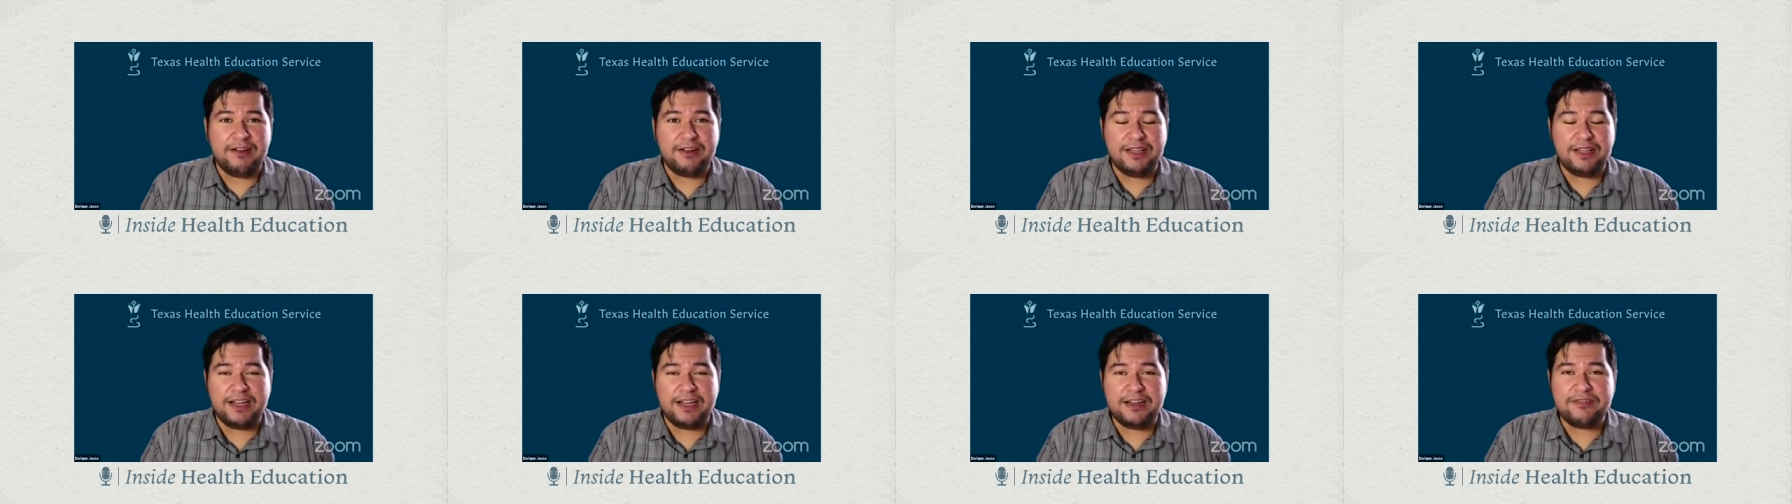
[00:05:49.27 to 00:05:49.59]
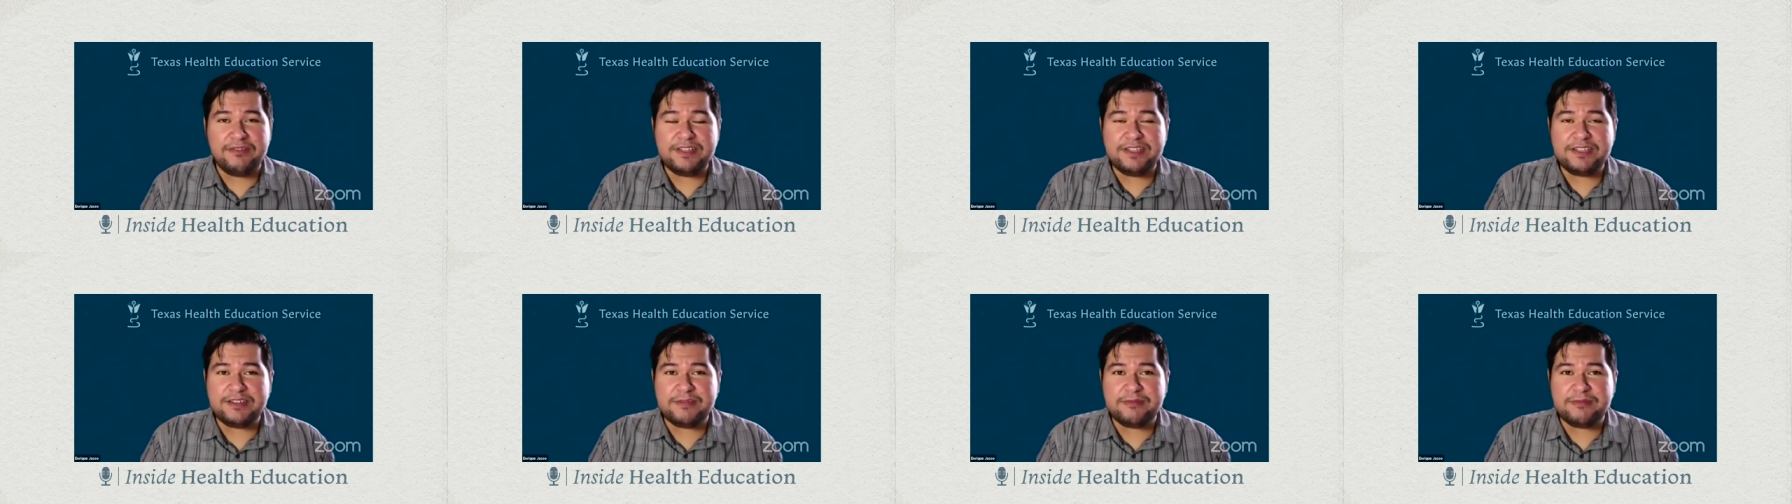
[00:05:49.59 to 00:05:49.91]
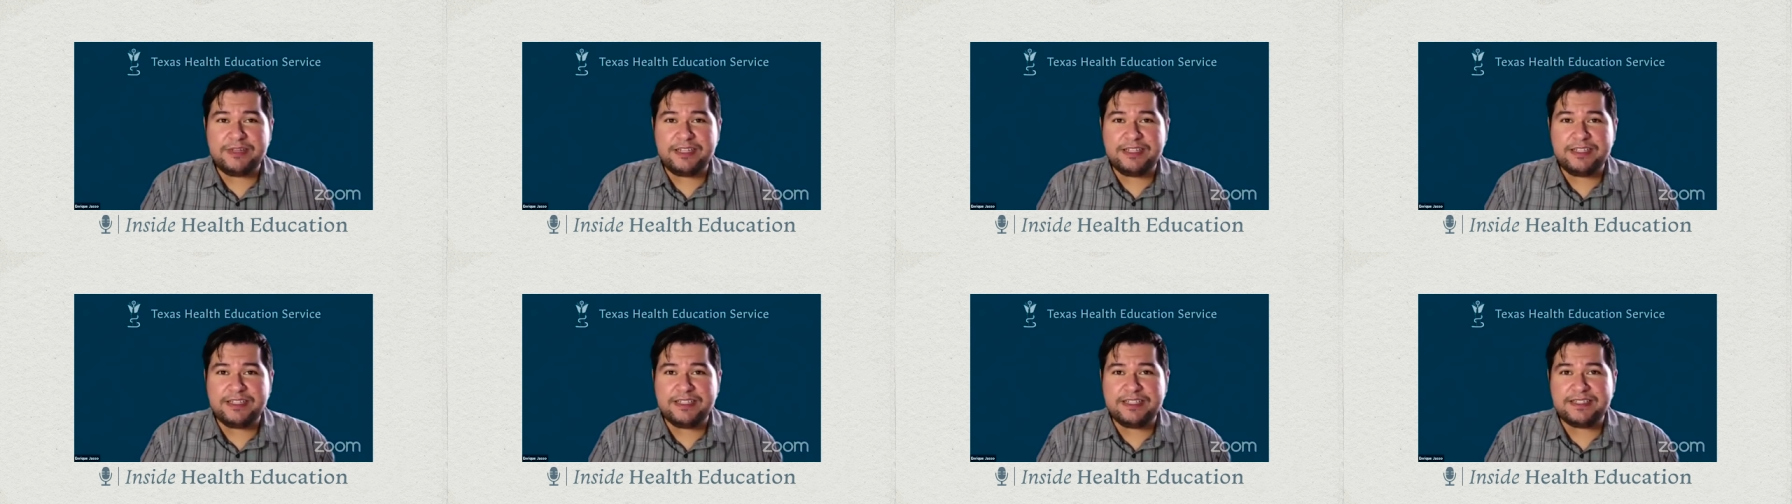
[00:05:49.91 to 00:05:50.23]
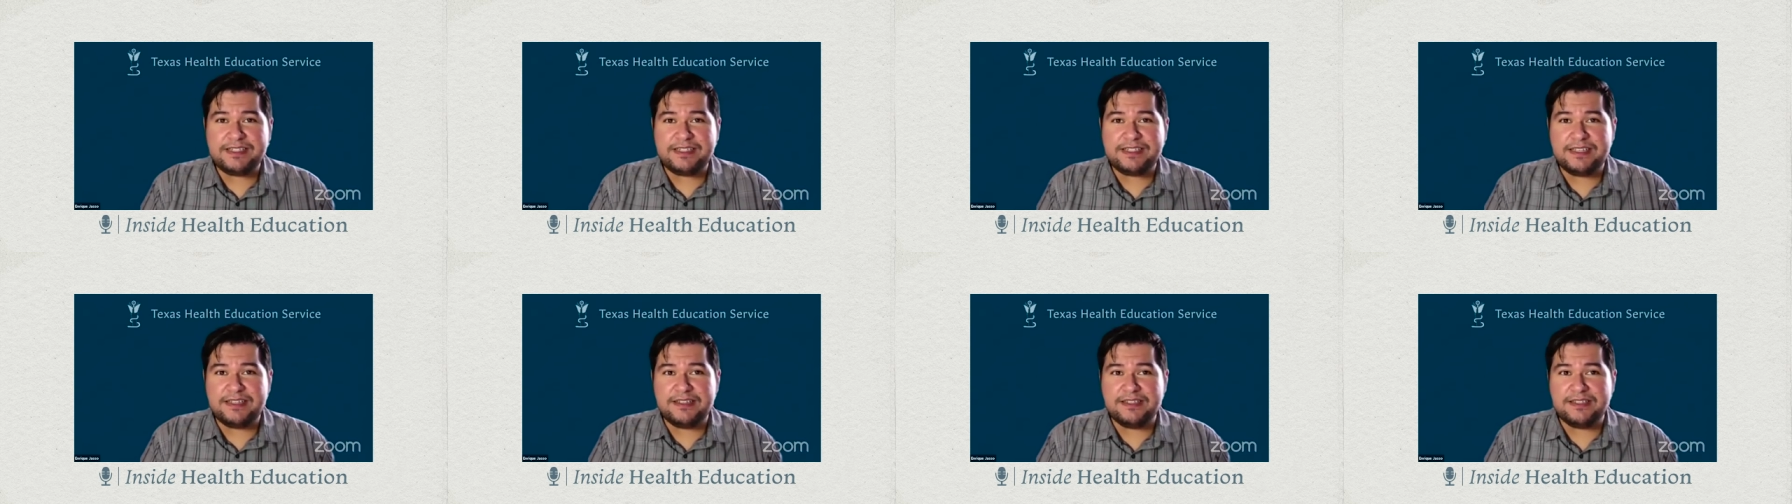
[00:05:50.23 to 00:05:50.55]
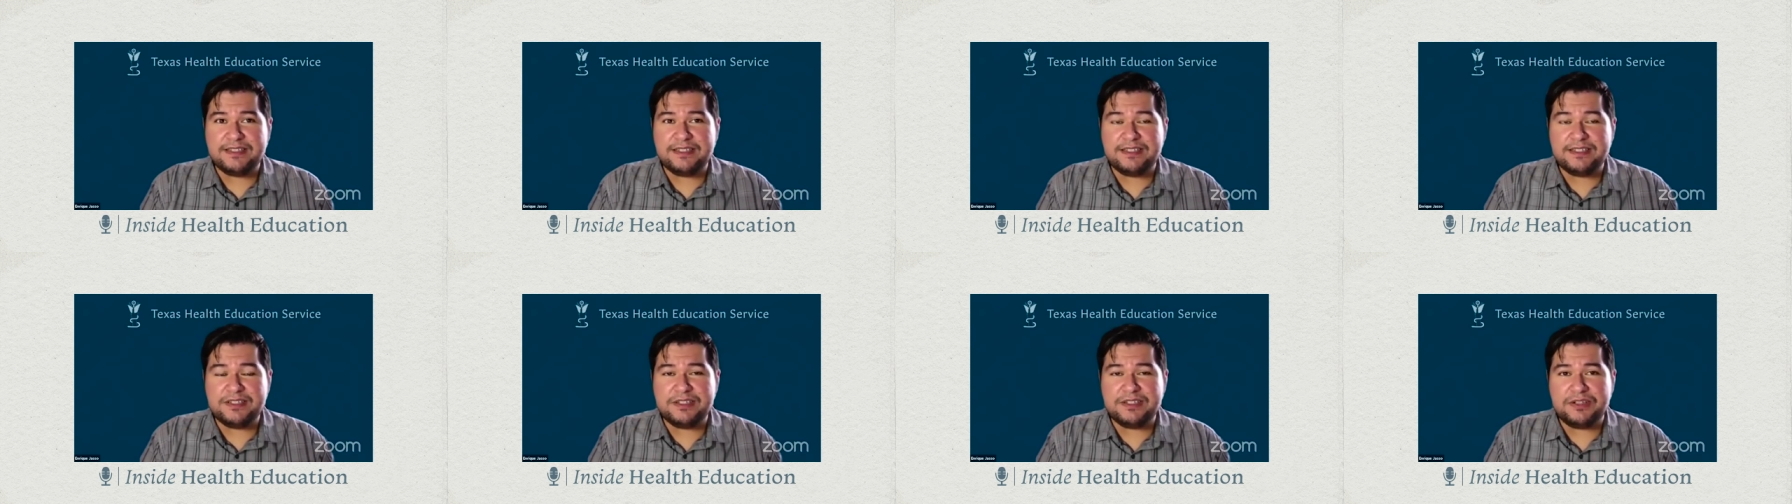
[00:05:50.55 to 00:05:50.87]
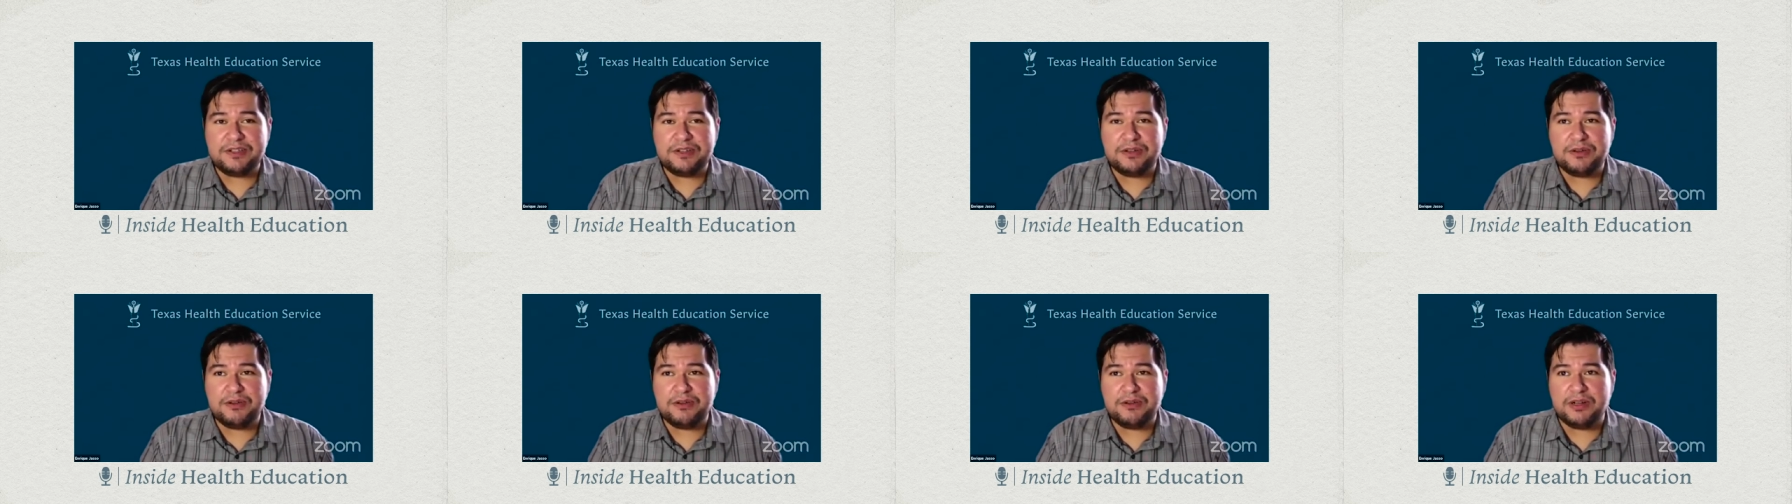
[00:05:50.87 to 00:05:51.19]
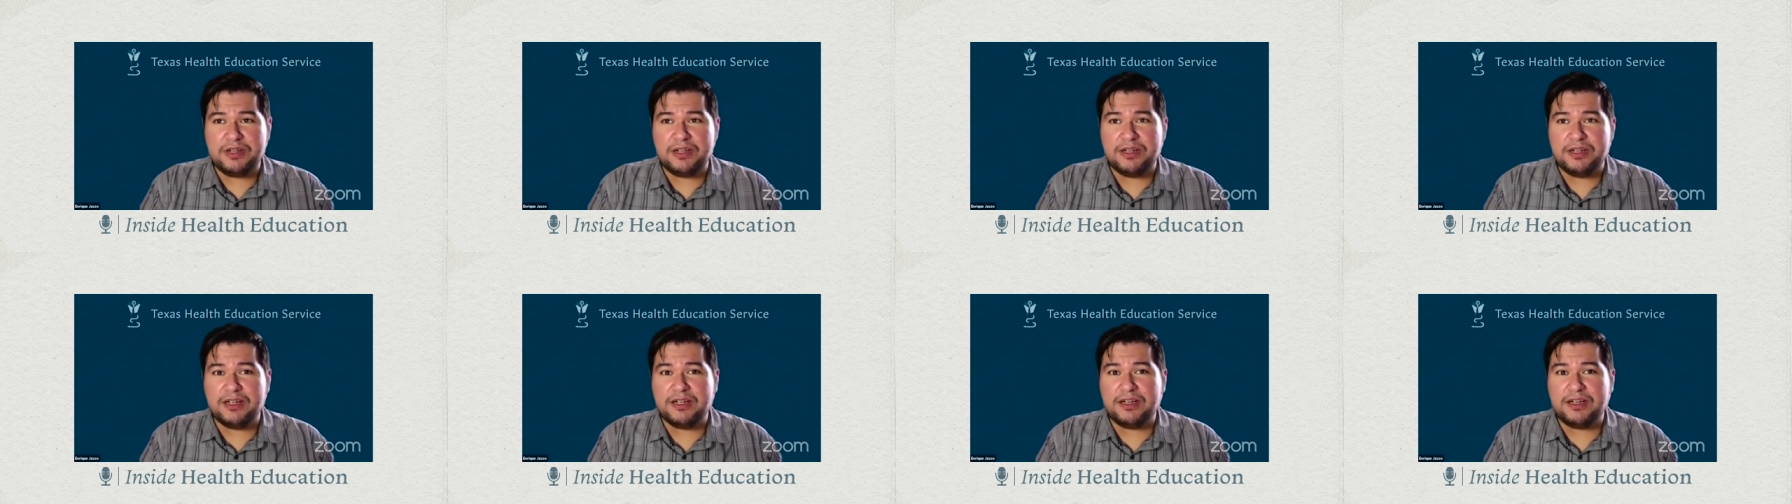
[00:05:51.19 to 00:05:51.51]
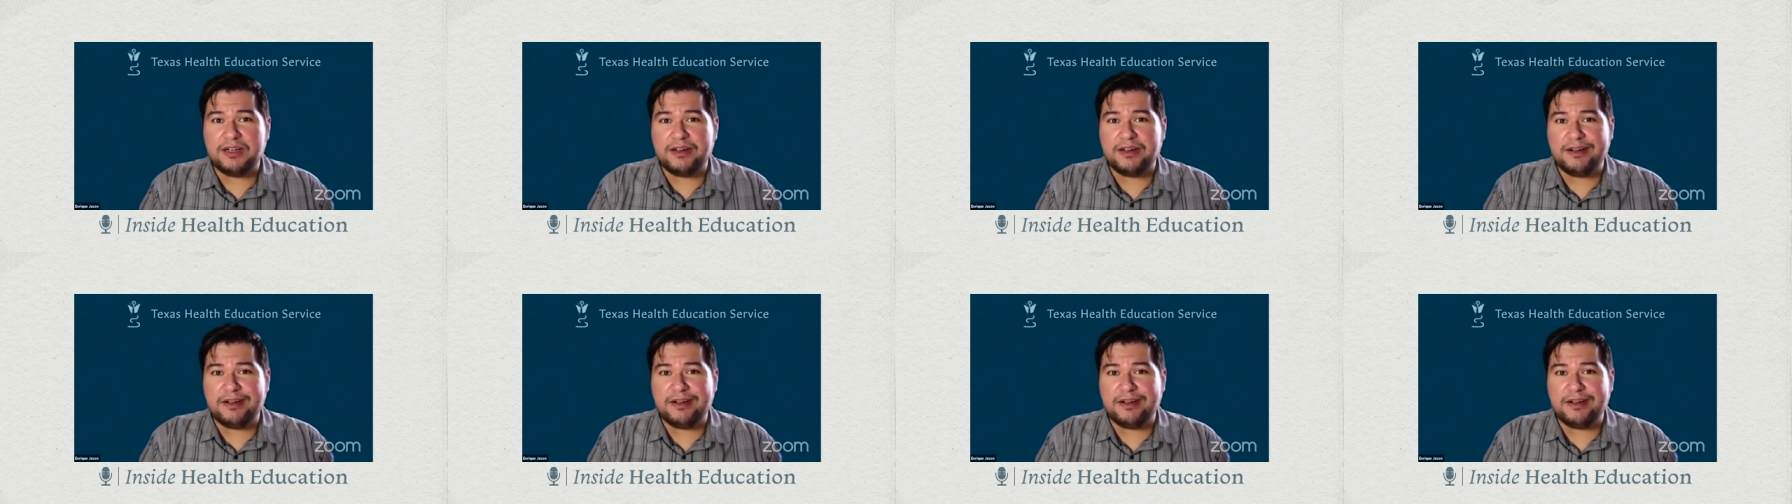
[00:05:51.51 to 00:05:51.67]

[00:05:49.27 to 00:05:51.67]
a lot of these are being distilled into uh,